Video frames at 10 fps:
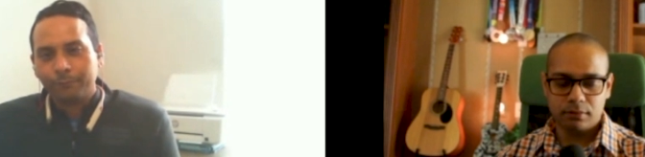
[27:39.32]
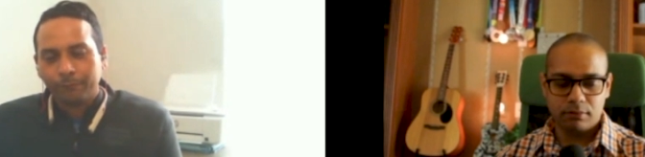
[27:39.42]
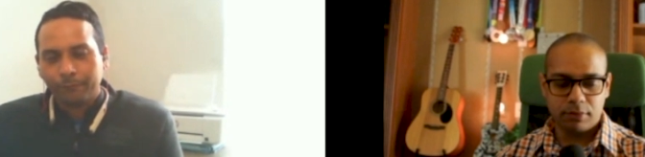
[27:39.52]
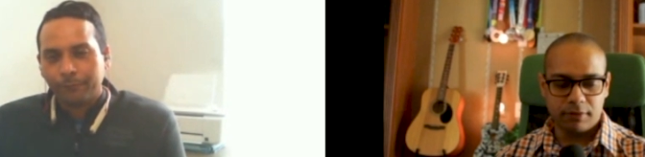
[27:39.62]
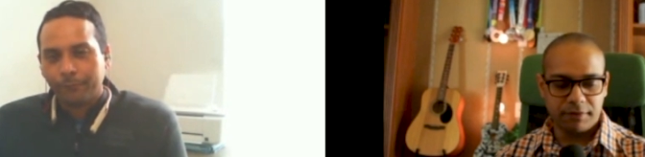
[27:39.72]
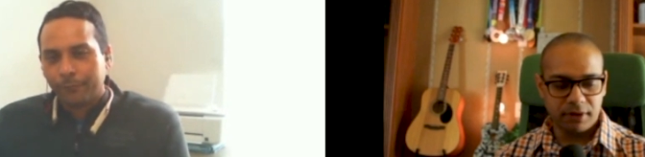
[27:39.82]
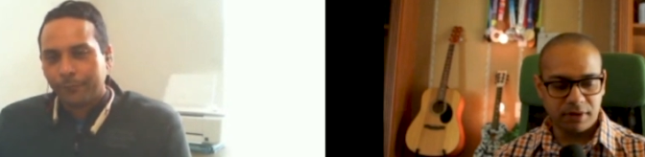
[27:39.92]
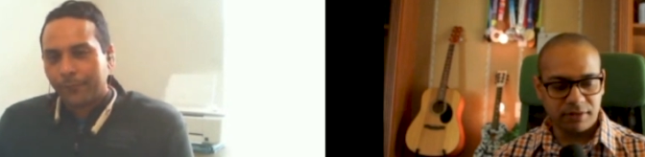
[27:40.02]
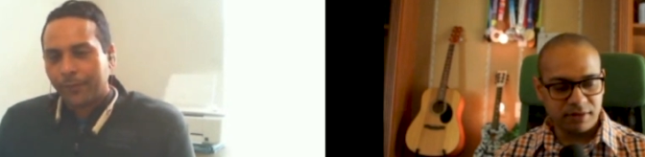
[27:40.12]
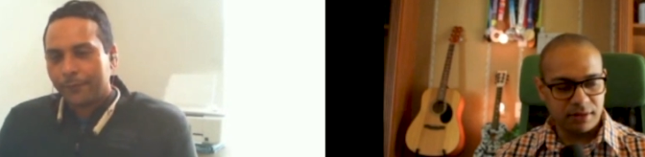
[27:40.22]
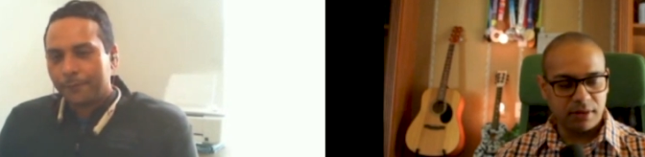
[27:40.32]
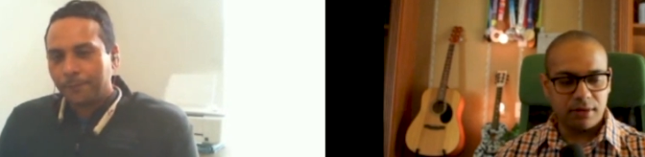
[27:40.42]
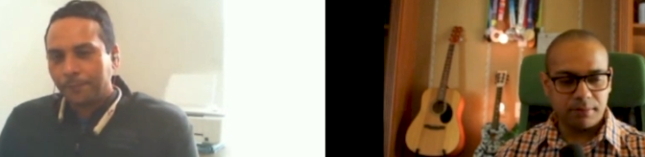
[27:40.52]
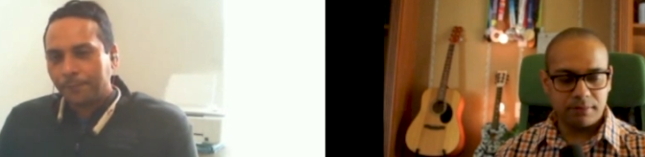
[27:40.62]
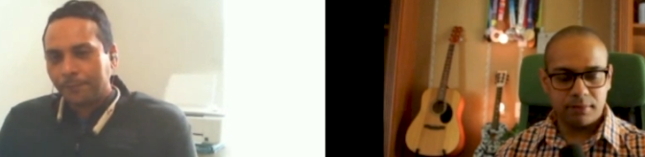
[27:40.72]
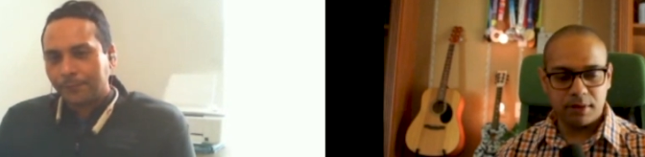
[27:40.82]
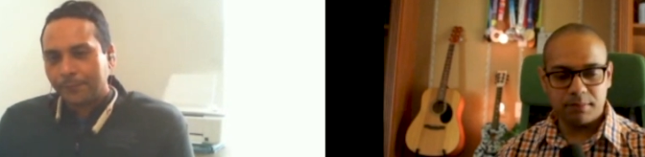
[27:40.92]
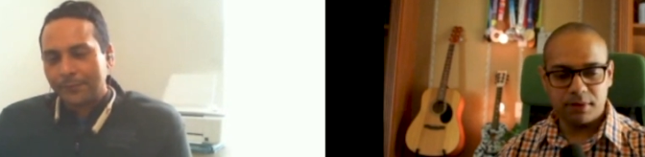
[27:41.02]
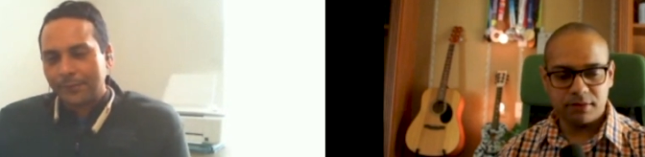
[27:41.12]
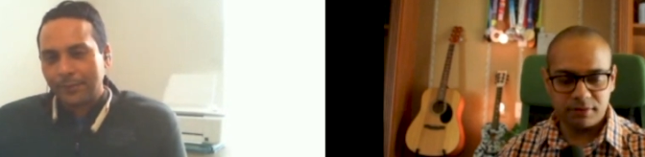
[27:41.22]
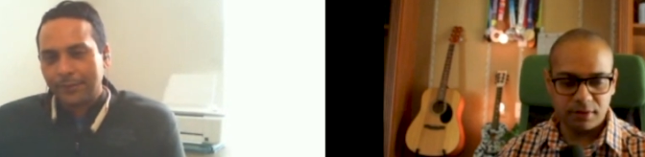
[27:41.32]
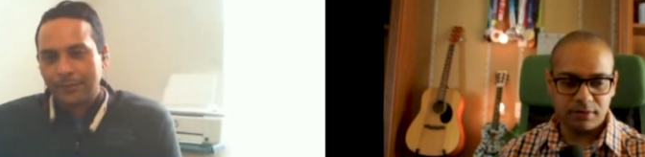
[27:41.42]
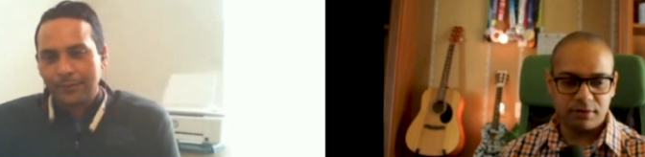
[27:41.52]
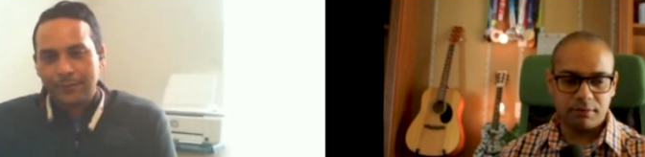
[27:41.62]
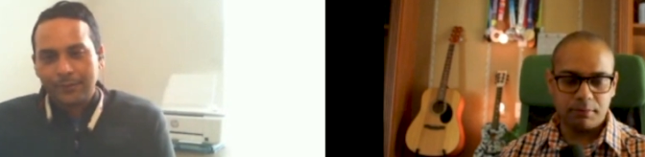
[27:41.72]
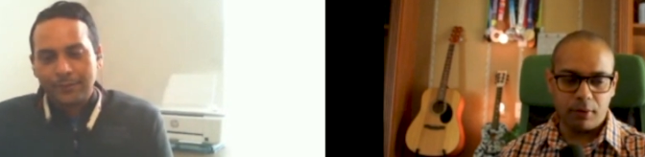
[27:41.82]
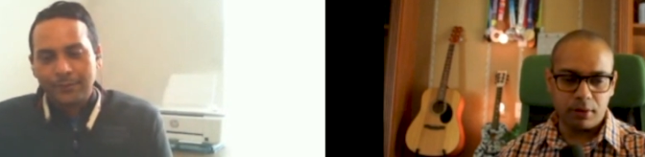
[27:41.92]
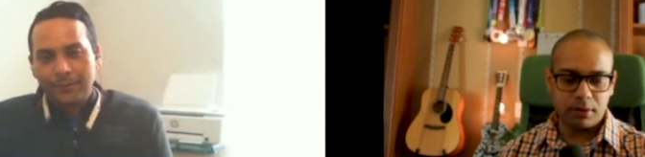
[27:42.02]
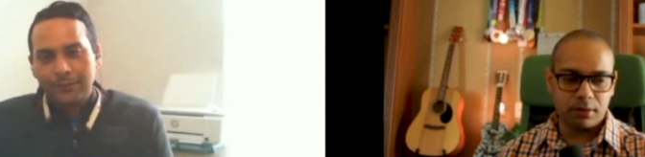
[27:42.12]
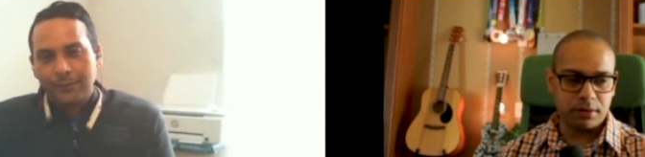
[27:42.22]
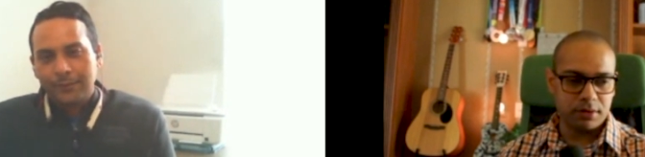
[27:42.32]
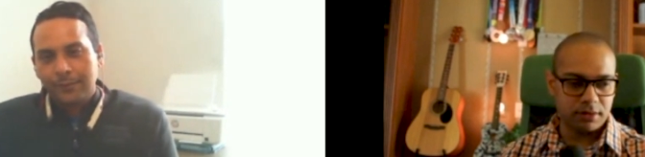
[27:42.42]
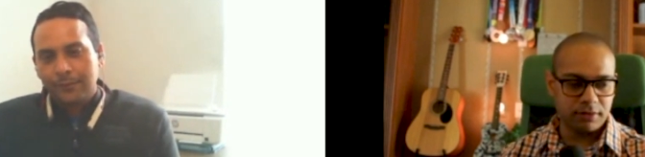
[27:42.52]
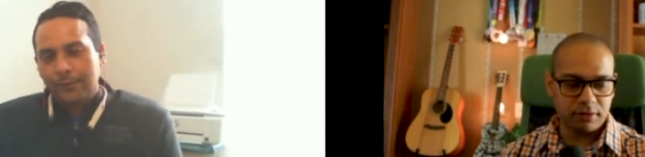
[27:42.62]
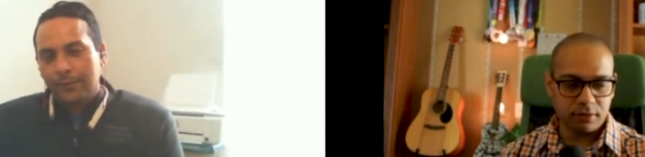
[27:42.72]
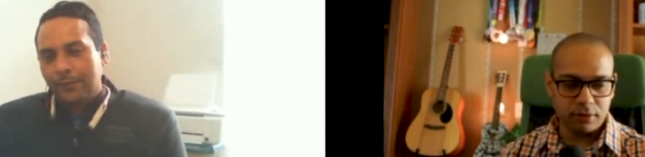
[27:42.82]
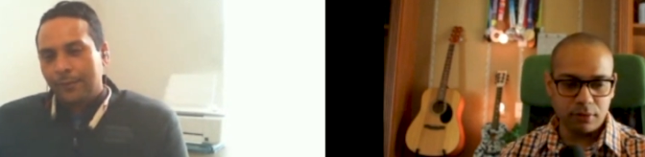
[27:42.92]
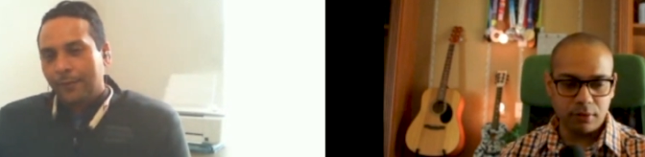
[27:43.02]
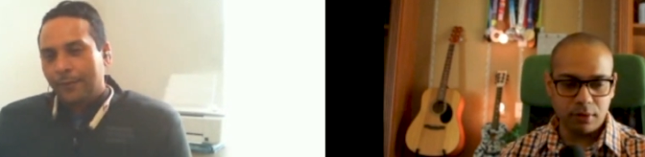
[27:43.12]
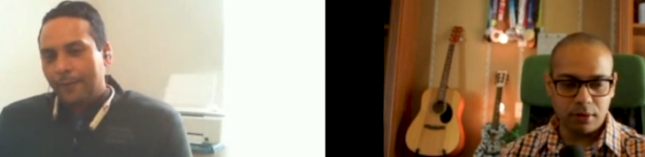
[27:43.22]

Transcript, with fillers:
Speaker 1: Perfectly said. Yep, yep. It's it's important just to.